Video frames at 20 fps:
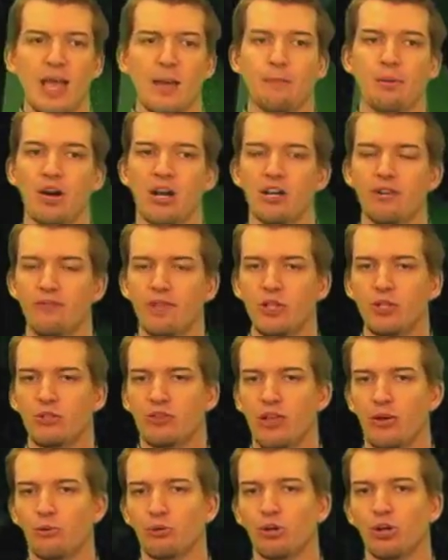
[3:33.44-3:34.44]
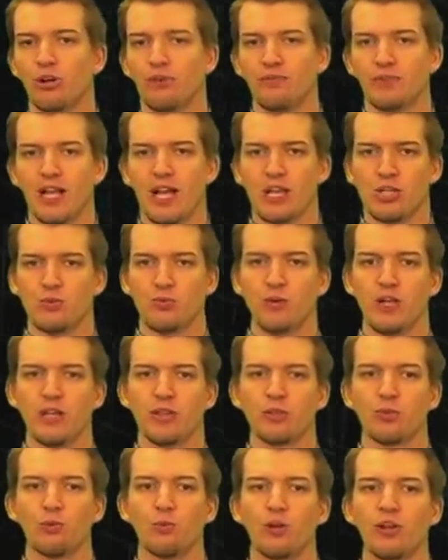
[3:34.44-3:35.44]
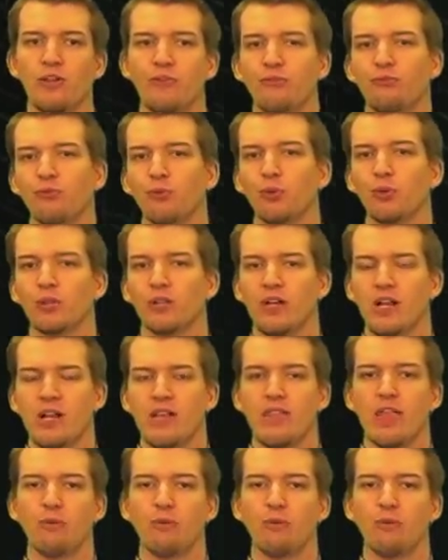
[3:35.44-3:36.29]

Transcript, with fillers: And Ponte Vedra, they were off last week. They're 1 and 4.